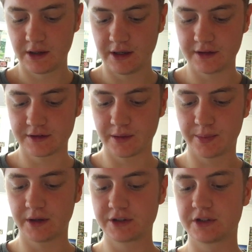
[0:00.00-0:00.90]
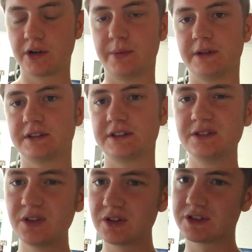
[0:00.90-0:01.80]
is a bunch of toppings. It's
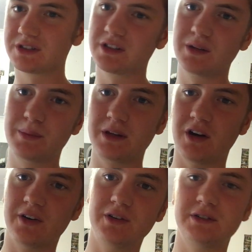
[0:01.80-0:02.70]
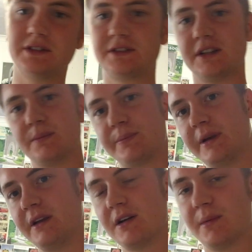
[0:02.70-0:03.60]
not just going to be oats and
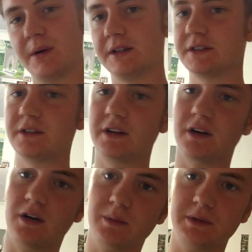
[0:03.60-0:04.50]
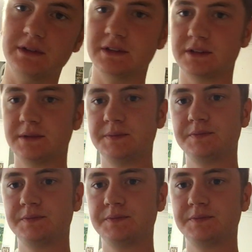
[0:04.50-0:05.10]
peanut butter and almonds.